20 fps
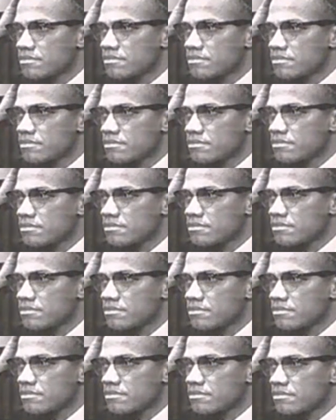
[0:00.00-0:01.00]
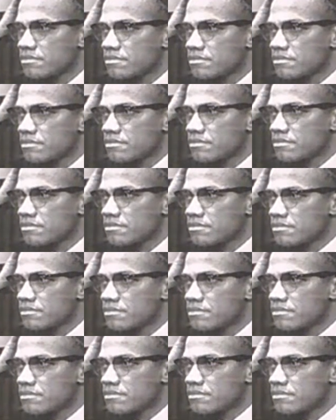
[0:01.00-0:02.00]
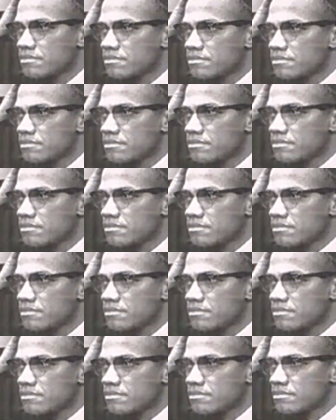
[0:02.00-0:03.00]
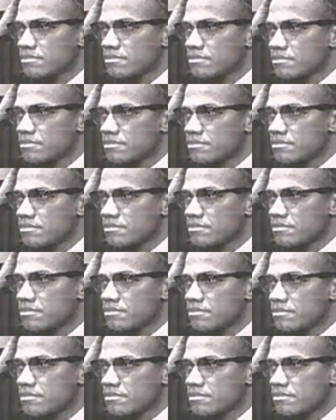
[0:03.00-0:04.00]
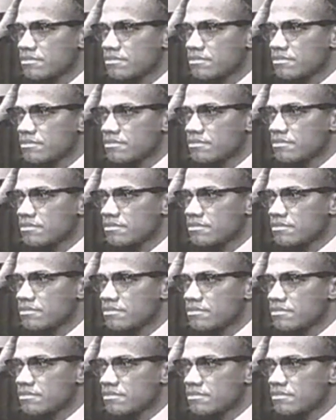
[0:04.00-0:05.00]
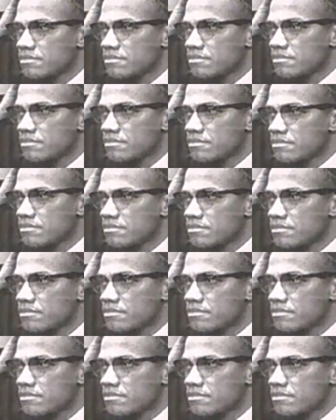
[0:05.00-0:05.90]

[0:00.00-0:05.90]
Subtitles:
(not speaking)